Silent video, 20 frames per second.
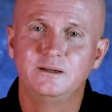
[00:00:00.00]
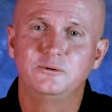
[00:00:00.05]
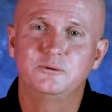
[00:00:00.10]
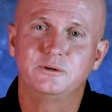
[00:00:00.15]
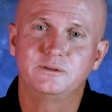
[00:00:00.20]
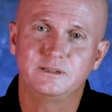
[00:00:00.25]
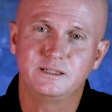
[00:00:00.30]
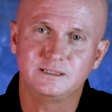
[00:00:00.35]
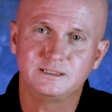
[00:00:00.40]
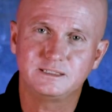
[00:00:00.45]

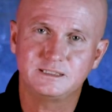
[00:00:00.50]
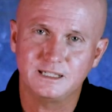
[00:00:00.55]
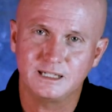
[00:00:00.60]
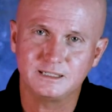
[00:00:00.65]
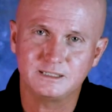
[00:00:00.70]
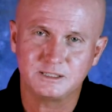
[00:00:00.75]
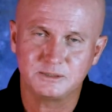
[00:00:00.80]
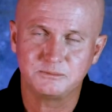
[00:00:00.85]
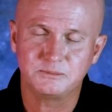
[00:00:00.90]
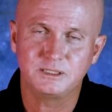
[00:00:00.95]
when they
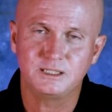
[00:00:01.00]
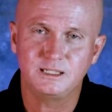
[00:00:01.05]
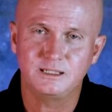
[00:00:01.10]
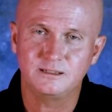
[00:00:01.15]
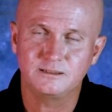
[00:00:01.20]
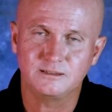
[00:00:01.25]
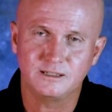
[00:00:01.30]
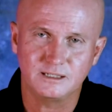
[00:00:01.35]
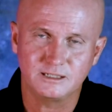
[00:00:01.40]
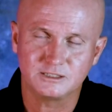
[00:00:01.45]
said to
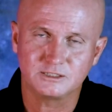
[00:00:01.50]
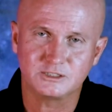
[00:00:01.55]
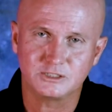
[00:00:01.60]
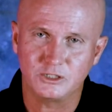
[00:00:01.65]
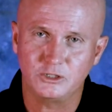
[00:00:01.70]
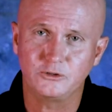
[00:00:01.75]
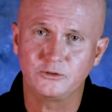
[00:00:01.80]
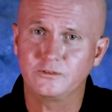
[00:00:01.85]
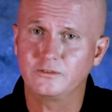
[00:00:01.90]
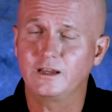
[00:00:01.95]
me, let us
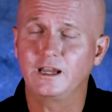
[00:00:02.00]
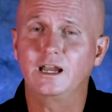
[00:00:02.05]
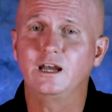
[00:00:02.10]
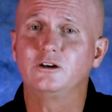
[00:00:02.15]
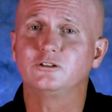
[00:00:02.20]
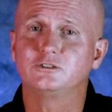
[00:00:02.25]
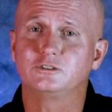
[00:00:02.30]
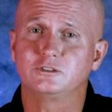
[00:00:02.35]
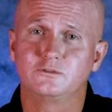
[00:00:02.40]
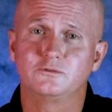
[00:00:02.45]
go to the
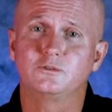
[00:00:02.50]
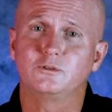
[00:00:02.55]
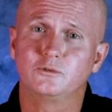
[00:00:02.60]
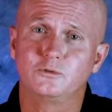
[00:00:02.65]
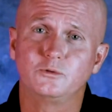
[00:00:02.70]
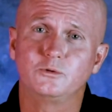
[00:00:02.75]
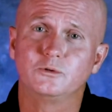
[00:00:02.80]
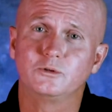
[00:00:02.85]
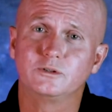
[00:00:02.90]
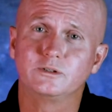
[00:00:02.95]
house of the
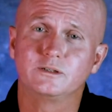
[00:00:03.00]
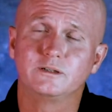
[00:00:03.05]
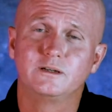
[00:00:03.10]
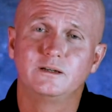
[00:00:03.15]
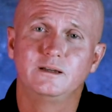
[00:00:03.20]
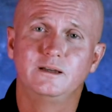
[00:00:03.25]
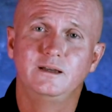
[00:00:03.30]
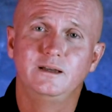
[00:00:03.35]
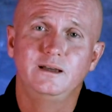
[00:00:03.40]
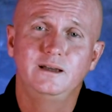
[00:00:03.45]
Lord.
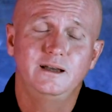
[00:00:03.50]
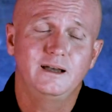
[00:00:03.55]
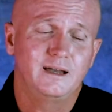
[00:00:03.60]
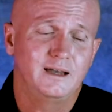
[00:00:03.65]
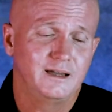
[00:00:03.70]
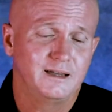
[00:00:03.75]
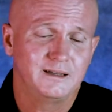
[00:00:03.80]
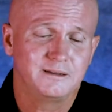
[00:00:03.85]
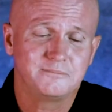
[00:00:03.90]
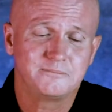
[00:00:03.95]

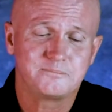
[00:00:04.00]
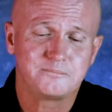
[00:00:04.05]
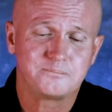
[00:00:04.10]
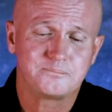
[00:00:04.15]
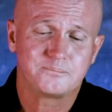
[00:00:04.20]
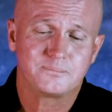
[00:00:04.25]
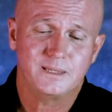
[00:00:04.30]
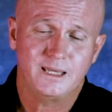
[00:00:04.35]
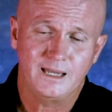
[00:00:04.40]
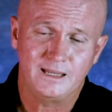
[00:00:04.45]

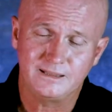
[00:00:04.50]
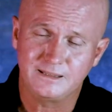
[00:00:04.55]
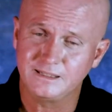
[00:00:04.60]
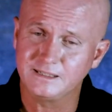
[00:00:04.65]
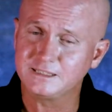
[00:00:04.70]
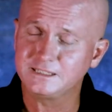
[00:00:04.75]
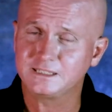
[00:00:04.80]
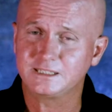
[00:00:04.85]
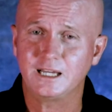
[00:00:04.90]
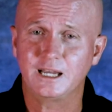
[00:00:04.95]
At
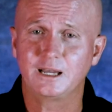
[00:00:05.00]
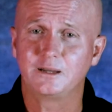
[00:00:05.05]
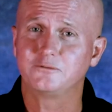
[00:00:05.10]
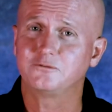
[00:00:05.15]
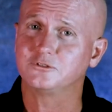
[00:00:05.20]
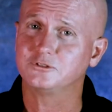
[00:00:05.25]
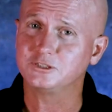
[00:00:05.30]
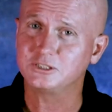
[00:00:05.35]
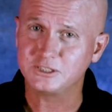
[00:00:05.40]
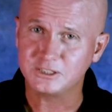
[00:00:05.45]
this time,
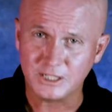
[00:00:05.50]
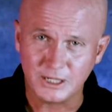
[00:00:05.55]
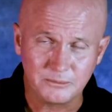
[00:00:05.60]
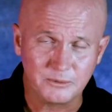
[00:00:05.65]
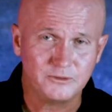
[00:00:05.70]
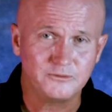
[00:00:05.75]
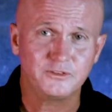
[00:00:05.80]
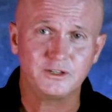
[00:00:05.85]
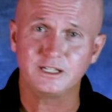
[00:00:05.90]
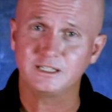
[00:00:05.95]
for some
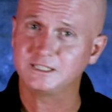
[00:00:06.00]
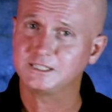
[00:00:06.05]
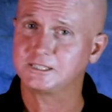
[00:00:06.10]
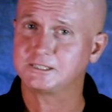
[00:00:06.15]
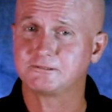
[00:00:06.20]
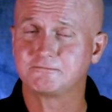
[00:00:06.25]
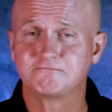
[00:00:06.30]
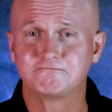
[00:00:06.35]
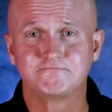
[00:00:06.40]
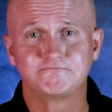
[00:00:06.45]
of
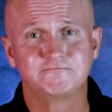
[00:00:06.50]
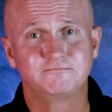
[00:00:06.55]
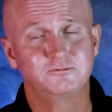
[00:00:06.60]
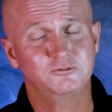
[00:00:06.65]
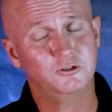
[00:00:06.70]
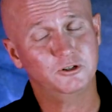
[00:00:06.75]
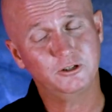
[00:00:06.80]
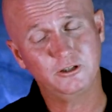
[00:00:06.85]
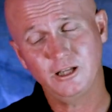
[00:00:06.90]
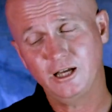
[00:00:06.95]
us,
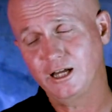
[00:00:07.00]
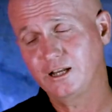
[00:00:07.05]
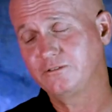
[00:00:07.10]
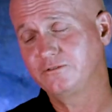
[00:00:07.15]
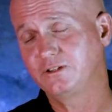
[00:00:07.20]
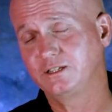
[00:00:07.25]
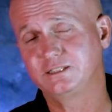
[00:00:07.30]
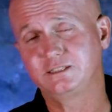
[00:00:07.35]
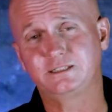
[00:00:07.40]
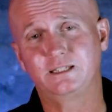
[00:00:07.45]
for a lot
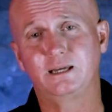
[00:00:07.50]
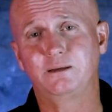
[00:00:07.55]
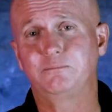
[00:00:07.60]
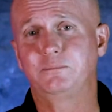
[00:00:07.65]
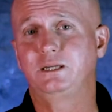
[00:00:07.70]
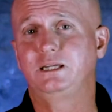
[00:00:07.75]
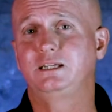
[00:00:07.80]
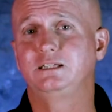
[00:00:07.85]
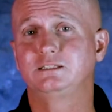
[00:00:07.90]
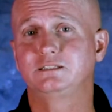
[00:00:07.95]
of us, that
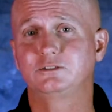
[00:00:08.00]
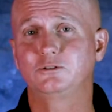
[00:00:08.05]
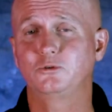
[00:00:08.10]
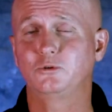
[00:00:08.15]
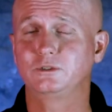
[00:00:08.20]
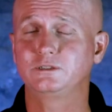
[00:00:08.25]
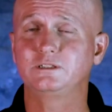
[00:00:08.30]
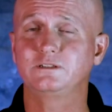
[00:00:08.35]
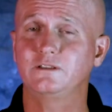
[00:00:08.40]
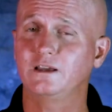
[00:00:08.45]
means
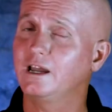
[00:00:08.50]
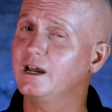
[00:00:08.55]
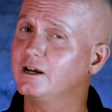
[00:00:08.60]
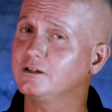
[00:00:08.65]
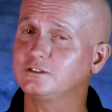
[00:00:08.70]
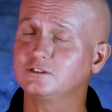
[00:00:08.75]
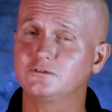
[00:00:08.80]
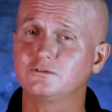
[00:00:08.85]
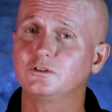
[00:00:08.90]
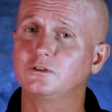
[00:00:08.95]
going to the
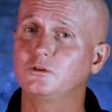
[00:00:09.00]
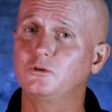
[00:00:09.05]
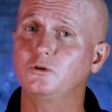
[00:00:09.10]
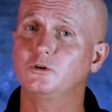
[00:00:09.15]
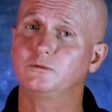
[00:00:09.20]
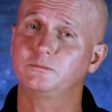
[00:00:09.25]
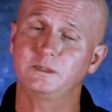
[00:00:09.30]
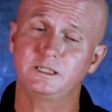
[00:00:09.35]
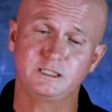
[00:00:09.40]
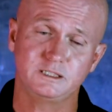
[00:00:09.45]
house of the
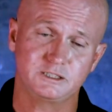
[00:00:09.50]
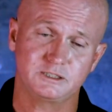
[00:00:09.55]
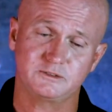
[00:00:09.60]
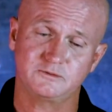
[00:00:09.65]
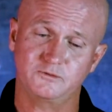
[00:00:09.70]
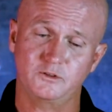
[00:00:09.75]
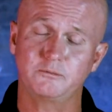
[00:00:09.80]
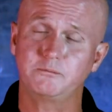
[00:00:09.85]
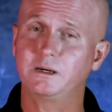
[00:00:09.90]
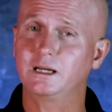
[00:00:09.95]
Lord means
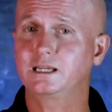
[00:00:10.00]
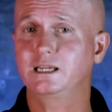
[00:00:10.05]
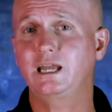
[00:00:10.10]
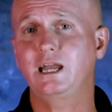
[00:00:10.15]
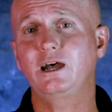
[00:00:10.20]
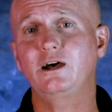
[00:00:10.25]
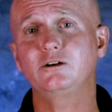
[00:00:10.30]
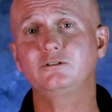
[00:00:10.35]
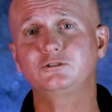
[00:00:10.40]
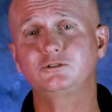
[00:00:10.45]
from my
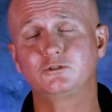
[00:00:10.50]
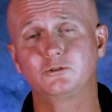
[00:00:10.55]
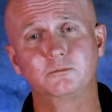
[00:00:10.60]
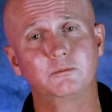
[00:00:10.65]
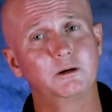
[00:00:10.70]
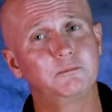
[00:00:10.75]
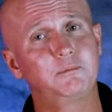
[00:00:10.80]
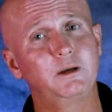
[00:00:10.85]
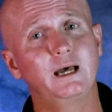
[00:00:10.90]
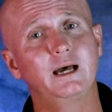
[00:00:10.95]
couch or
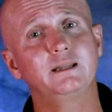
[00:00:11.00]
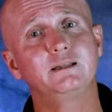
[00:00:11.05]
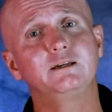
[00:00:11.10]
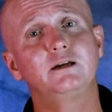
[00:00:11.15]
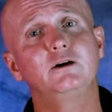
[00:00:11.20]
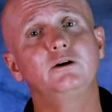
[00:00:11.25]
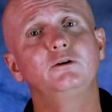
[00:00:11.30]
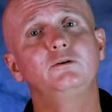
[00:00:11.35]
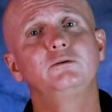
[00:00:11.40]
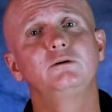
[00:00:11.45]
my
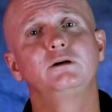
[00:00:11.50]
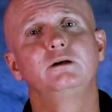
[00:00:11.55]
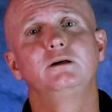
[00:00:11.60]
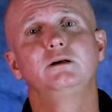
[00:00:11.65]
patio